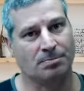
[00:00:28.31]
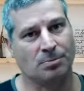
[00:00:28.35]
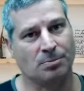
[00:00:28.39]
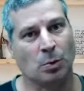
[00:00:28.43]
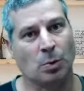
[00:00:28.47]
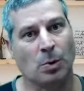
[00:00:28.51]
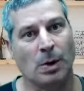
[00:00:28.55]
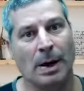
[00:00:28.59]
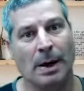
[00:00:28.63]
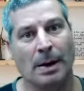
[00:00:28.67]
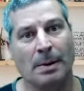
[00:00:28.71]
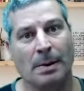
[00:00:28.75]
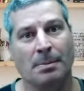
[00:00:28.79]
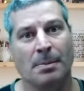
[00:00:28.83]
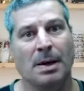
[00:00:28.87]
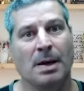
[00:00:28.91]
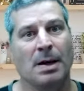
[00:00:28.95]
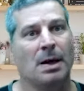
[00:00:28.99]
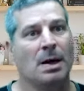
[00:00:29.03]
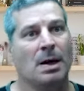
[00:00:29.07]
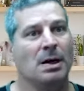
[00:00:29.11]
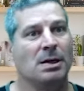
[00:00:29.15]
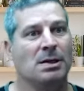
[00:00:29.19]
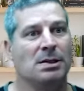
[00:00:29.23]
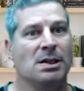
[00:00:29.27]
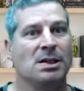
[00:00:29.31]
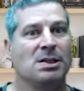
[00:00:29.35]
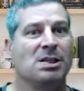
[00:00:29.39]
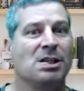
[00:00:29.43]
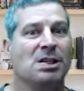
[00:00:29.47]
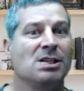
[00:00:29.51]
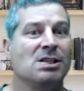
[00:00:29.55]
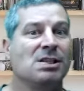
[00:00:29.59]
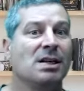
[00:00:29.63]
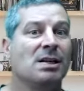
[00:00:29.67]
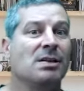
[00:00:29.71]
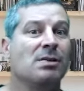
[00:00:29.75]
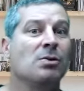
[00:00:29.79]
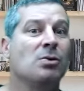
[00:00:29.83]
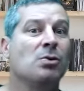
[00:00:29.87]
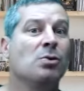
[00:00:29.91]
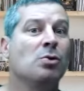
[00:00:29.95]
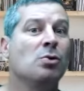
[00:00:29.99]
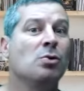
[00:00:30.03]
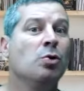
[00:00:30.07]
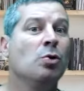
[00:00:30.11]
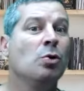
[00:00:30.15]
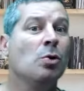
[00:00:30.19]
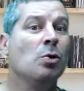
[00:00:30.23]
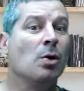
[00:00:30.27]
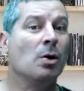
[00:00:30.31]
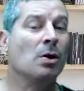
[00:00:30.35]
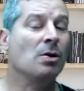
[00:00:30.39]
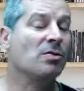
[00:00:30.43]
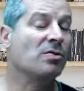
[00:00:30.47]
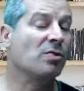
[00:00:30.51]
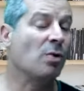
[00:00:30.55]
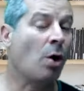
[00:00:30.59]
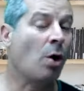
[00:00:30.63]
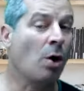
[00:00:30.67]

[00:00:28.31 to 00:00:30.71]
Okay, this is it's